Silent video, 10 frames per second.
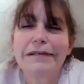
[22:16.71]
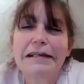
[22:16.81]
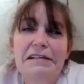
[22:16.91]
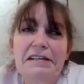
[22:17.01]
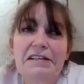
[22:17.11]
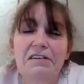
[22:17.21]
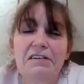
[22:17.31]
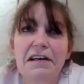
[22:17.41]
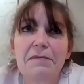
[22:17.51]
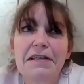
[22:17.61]
not
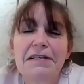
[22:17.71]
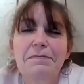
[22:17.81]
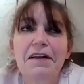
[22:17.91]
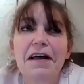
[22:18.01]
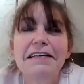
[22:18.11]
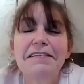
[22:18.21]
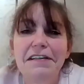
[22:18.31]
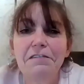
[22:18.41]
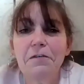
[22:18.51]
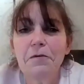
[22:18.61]
disagreements, but lots of
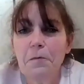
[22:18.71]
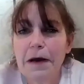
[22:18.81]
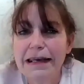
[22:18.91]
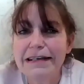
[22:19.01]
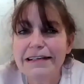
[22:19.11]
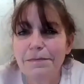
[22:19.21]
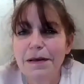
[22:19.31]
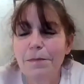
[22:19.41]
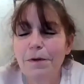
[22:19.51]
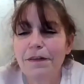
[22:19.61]
different ways that
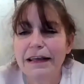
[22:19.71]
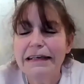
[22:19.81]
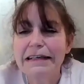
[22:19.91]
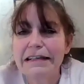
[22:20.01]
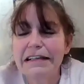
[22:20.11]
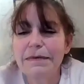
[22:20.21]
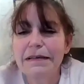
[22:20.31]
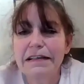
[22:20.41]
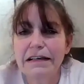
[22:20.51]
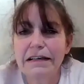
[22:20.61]
people think it needs to be
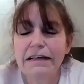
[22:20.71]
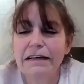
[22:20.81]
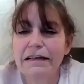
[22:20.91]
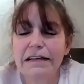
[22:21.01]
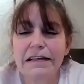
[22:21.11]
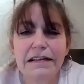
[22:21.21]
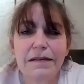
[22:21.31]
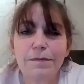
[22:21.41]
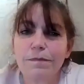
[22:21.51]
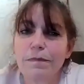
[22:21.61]
done.
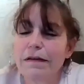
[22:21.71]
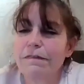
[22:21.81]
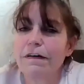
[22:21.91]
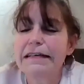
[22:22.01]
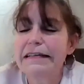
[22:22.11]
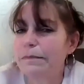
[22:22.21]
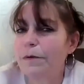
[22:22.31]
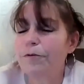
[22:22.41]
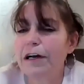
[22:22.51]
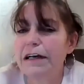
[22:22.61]
It's a very
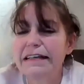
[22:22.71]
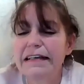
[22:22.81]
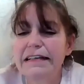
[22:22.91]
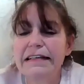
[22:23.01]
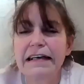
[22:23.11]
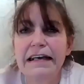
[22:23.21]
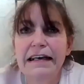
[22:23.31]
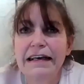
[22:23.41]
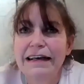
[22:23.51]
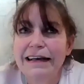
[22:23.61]
simple process.
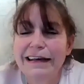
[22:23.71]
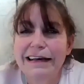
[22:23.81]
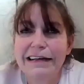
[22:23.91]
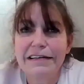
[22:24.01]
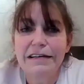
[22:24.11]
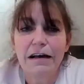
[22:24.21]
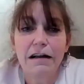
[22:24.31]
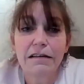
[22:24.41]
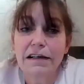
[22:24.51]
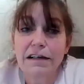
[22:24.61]
It's
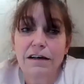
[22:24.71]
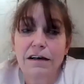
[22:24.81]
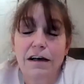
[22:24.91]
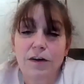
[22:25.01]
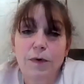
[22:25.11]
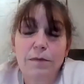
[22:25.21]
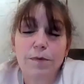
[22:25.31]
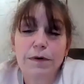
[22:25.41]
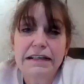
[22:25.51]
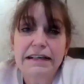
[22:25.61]
all done on the
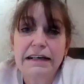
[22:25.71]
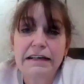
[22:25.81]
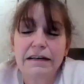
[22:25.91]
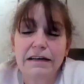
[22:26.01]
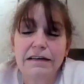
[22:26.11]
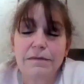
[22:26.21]
QuickBooks side.